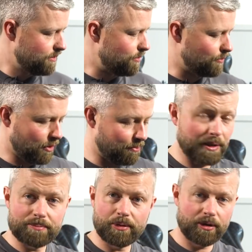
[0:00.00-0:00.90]
We've got a
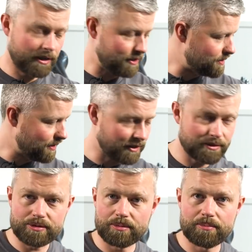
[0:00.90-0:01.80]
big bar here, it's an
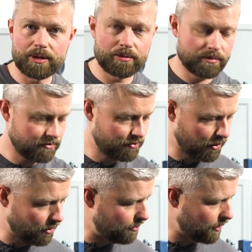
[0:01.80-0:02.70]
800mm
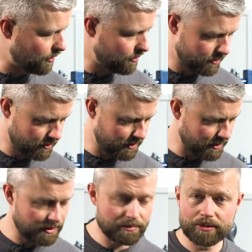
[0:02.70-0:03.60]
Pro bar and a
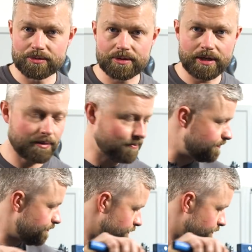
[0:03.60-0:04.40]
60mm stem.